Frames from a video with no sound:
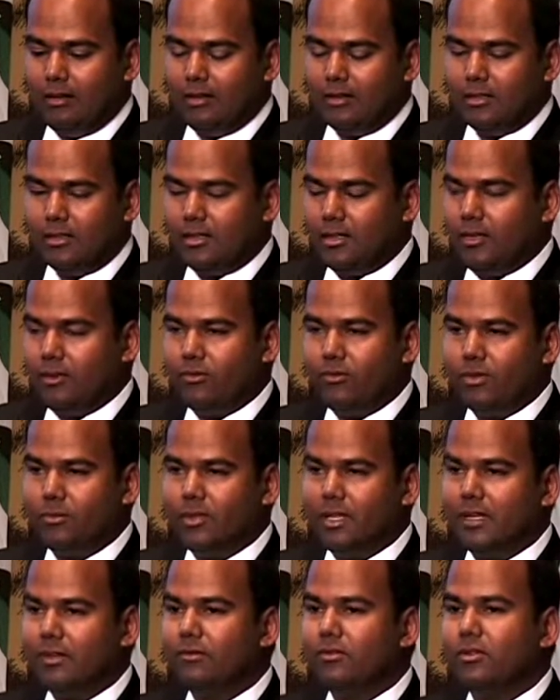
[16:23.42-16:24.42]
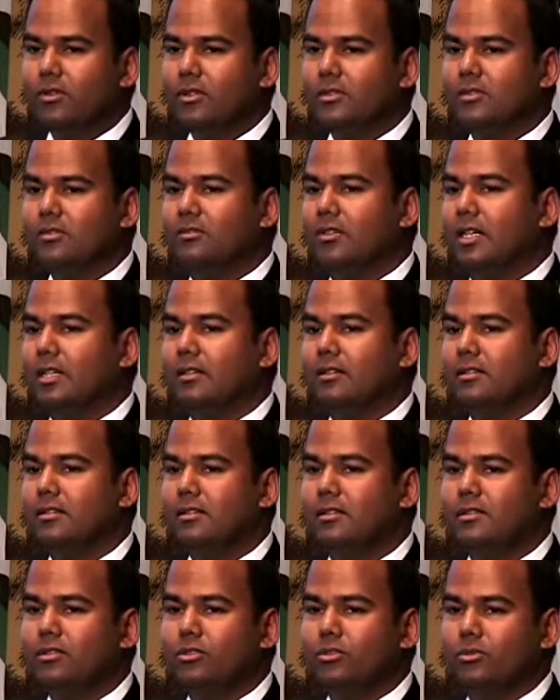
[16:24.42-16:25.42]
Starting from the influenza
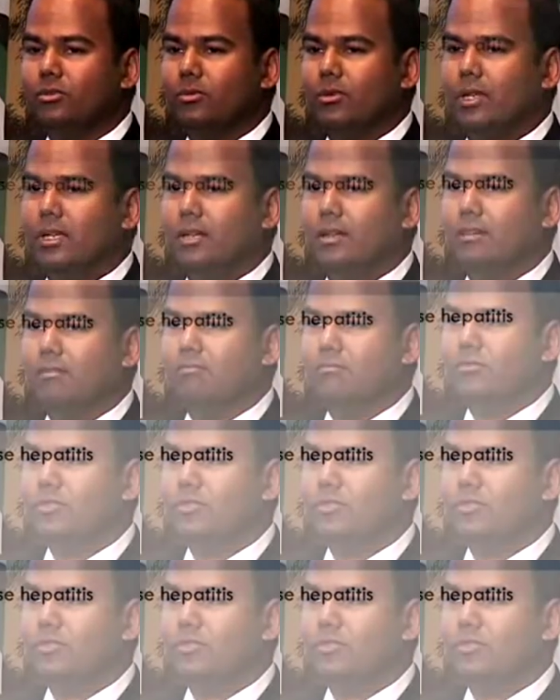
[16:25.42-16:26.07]
virus to um,